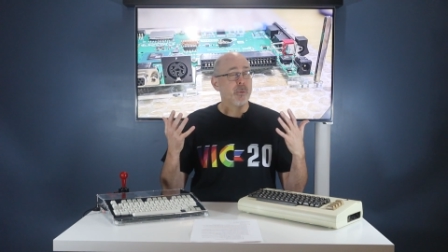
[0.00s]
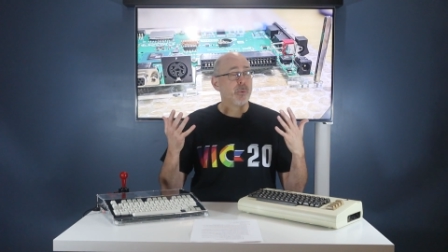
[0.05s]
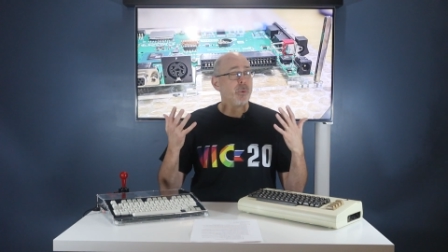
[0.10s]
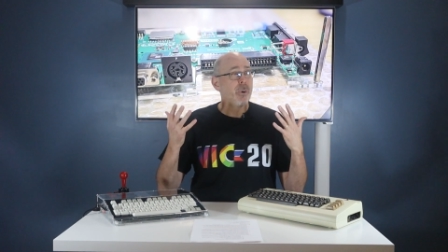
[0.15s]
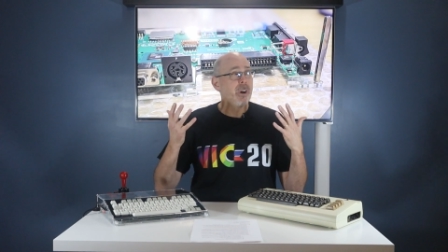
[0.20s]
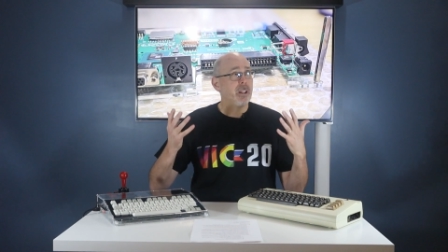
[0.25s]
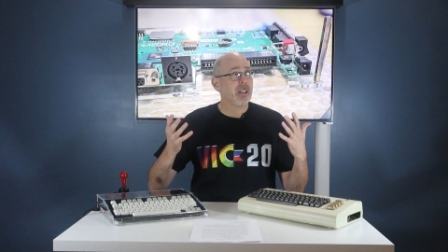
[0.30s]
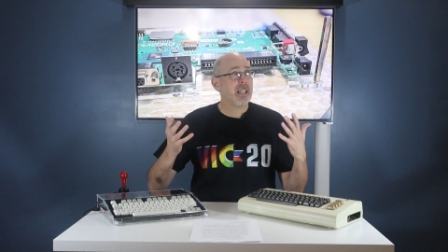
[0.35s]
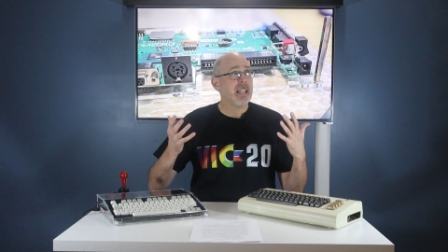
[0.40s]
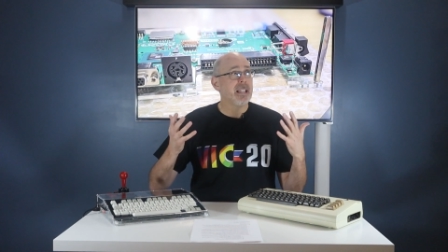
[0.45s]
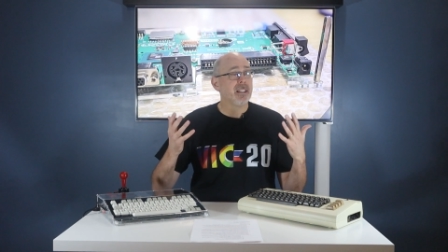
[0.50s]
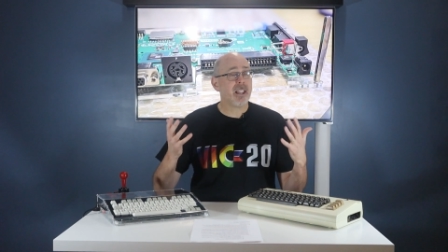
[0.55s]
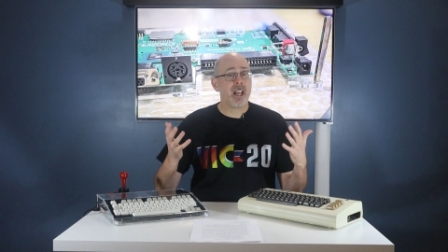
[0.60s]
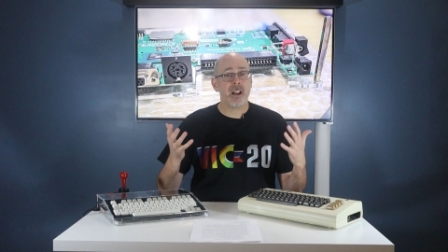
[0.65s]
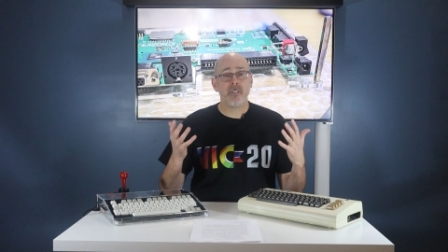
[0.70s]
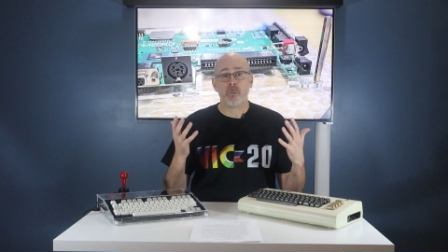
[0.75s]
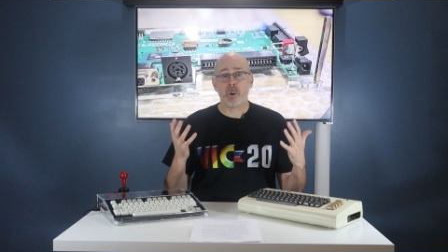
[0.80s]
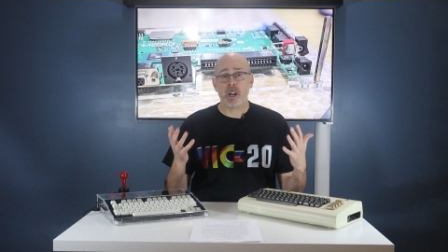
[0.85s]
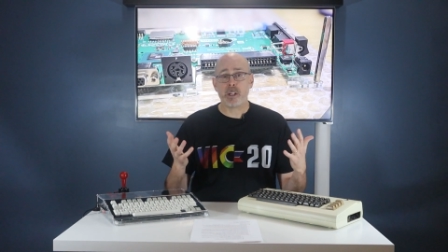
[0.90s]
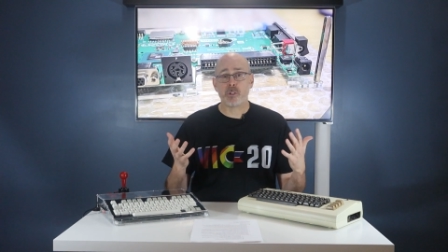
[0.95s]
I
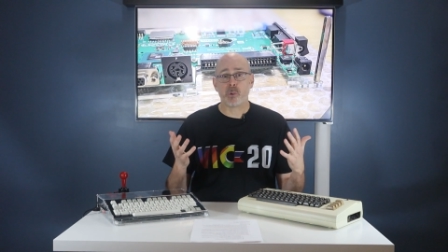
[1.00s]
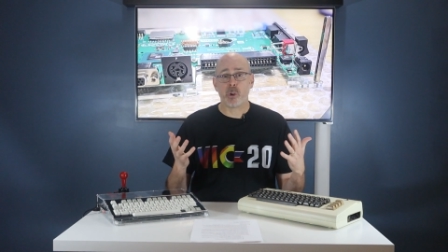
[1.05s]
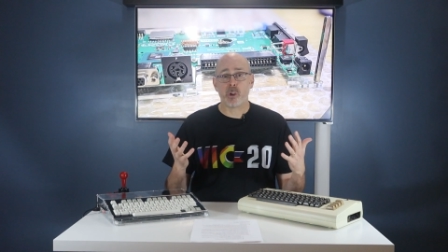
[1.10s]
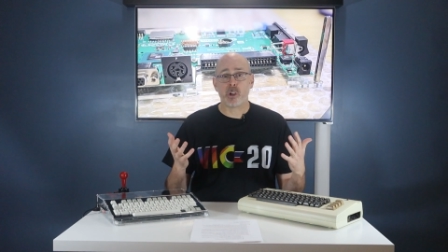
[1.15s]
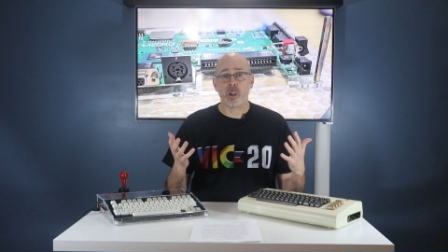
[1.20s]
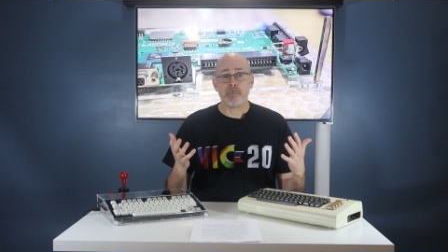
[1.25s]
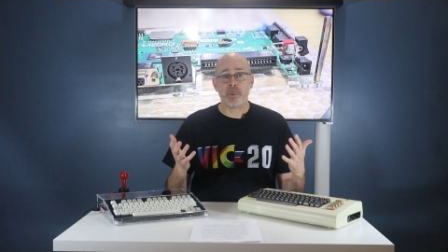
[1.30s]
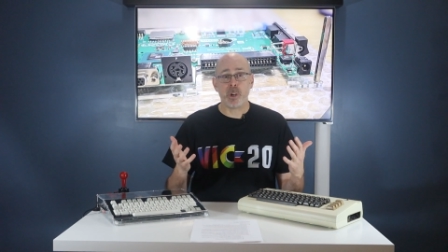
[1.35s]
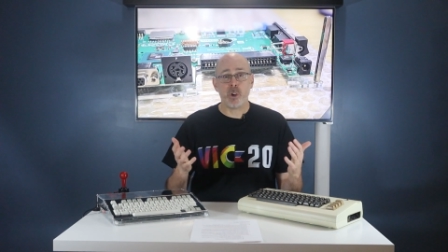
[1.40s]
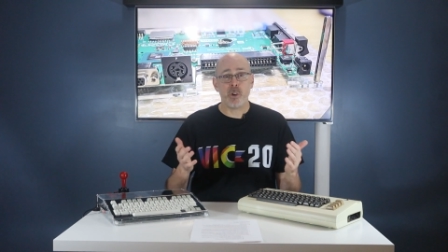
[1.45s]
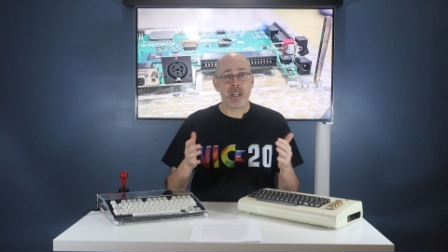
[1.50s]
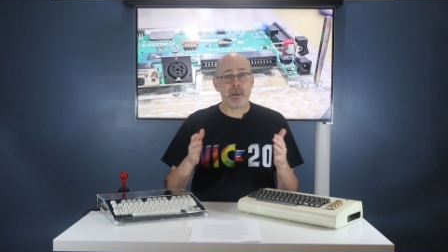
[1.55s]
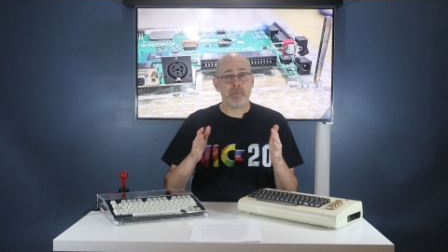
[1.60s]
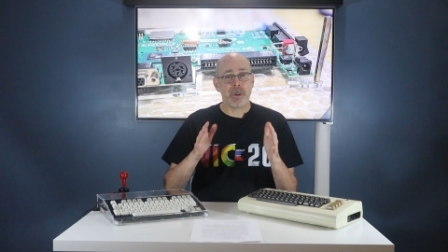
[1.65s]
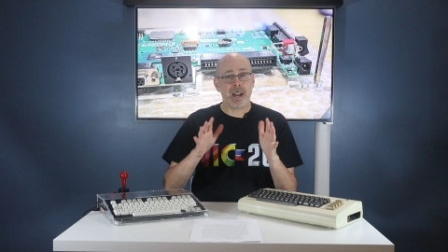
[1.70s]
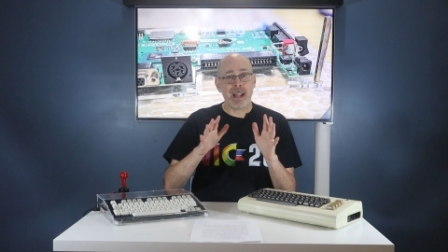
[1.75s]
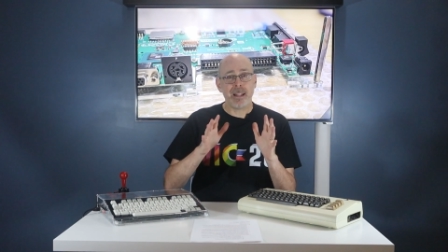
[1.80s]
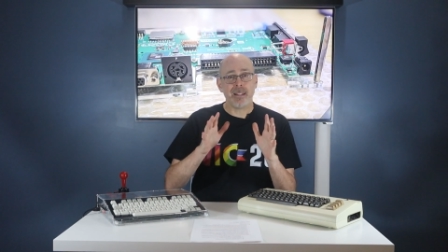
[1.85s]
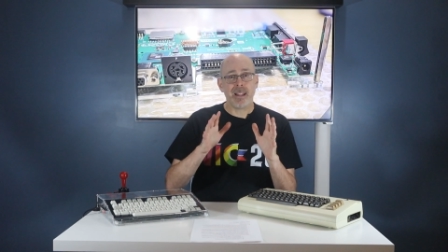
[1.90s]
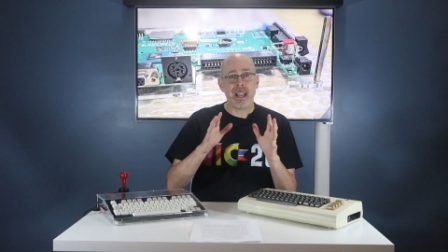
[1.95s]
really love retro
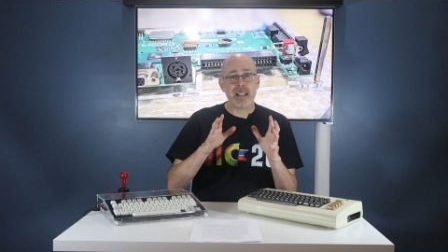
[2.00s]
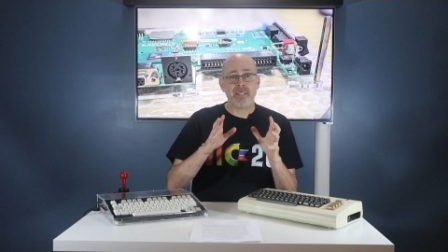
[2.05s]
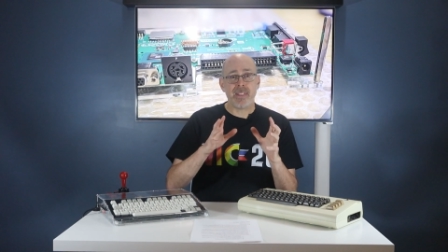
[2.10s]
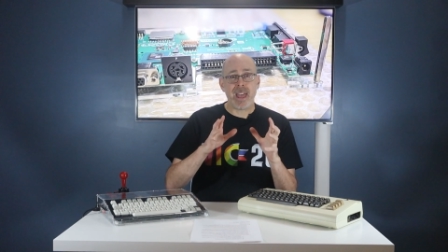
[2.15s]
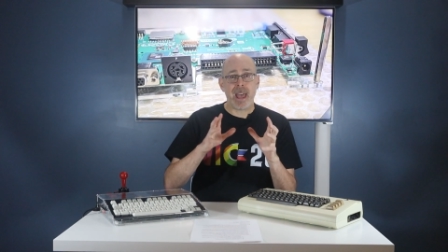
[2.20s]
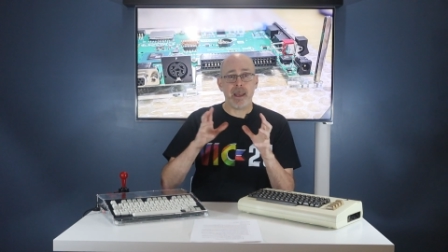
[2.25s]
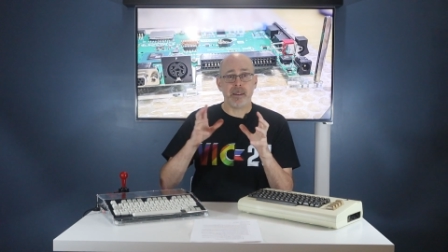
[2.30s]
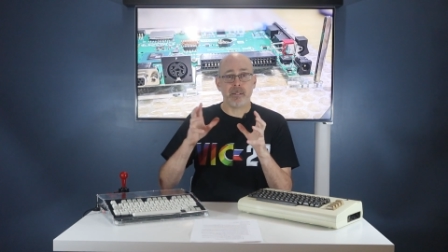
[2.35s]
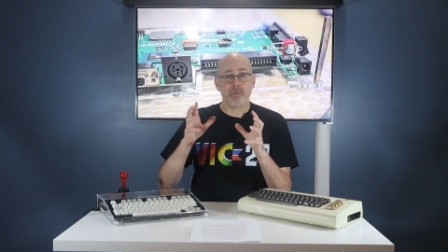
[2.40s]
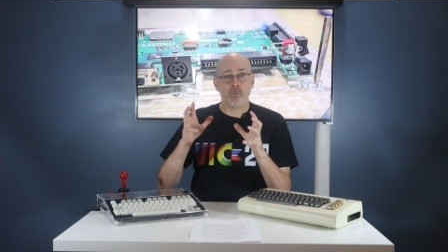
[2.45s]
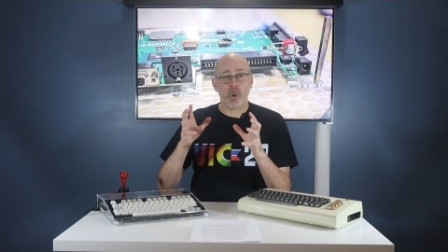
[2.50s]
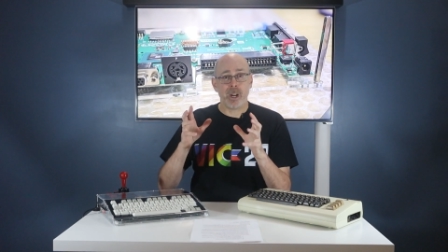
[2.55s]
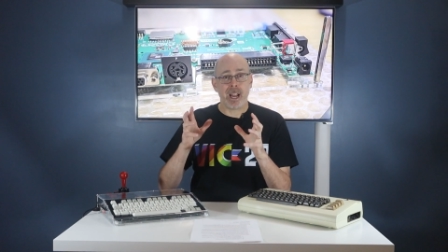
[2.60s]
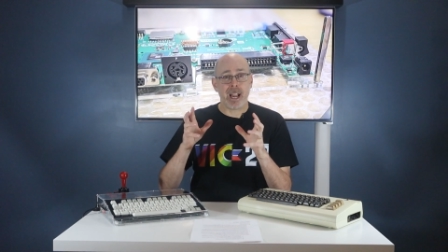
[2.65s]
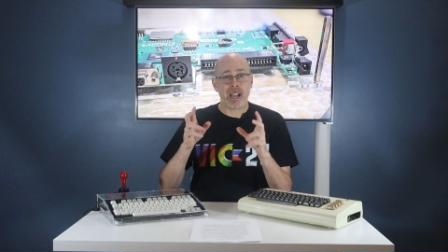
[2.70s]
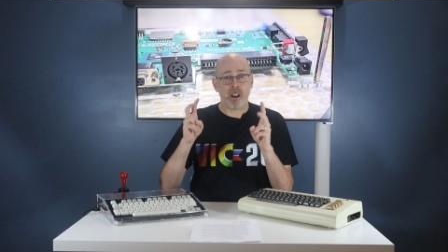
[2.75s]
computing, but I like that,